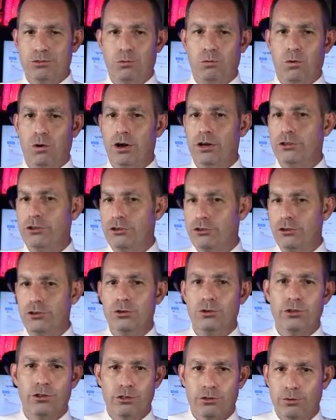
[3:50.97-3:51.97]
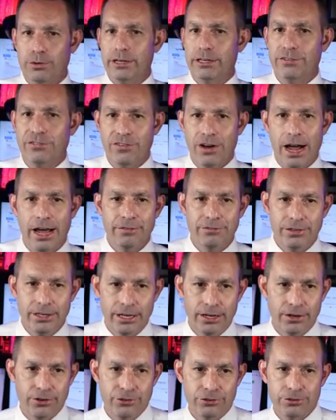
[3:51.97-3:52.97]
1 to 2 to 3 to 5
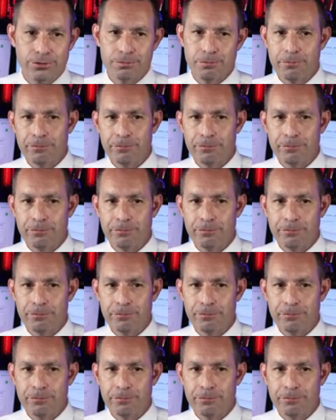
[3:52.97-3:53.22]
years.